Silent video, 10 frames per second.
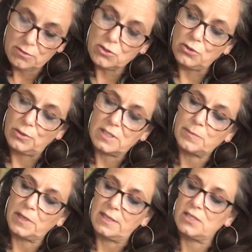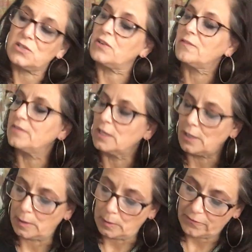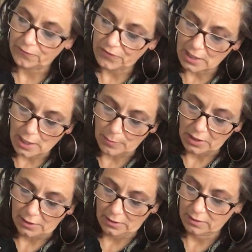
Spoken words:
to explain a certain phenomenon.